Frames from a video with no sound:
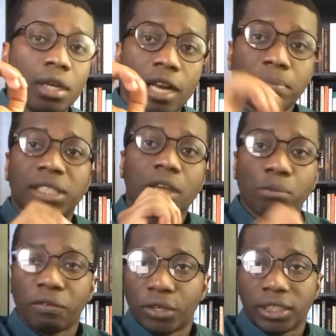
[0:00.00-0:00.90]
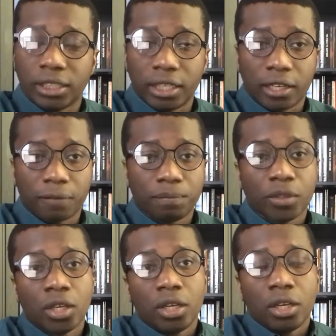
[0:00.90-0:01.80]
Let me start with rent seeking.
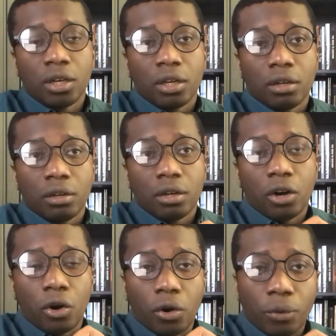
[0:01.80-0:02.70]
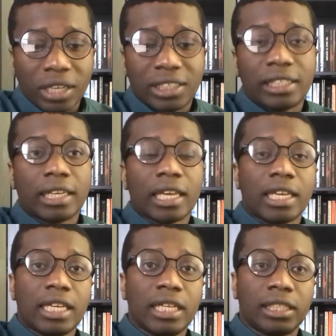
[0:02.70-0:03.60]
Rent
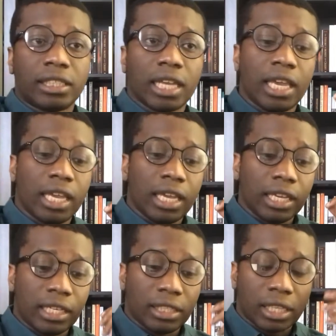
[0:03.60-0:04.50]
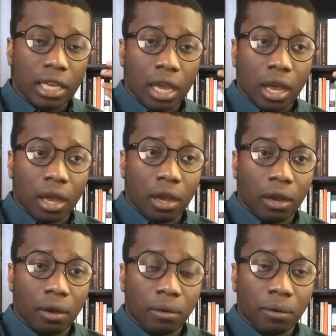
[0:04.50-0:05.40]
seeking is
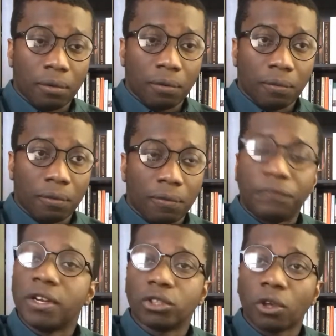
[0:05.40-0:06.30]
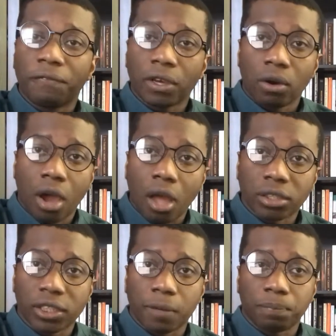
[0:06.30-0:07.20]
a philosophical
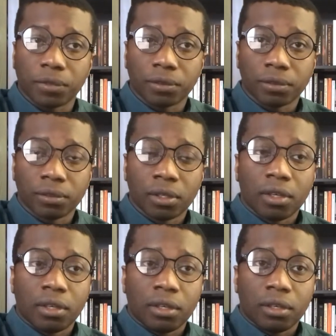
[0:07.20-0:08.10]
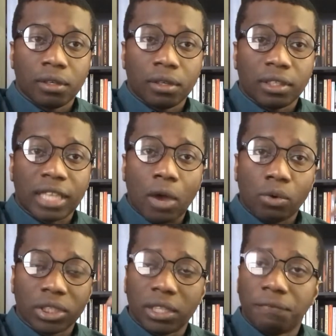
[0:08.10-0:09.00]
concept that
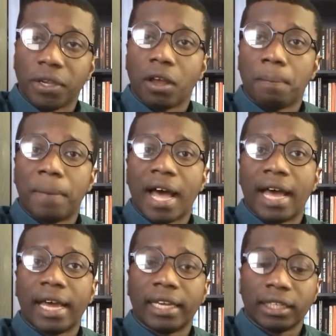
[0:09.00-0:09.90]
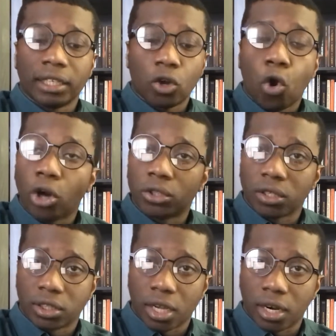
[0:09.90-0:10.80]
was developed by
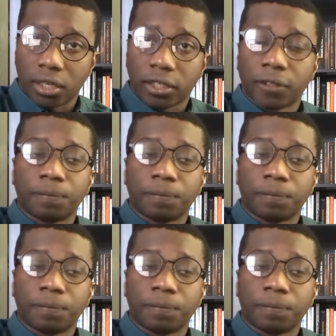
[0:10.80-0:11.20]
Gordon Tullock.